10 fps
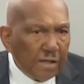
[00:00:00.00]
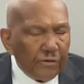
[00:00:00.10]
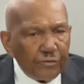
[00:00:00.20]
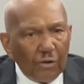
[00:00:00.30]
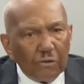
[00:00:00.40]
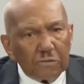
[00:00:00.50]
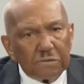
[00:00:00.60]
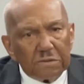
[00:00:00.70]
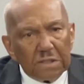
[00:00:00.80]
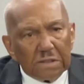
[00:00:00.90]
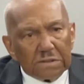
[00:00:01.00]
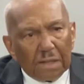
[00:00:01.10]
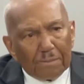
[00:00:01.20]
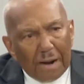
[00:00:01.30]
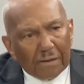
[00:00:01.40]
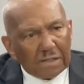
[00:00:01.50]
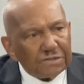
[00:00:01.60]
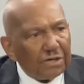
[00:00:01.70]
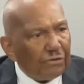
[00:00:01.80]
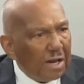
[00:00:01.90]
So America's
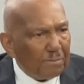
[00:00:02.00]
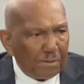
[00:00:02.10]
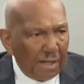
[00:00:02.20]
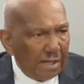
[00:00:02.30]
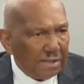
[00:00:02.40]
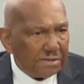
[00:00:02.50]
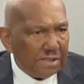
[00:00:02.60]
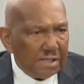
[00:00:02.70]
a great place.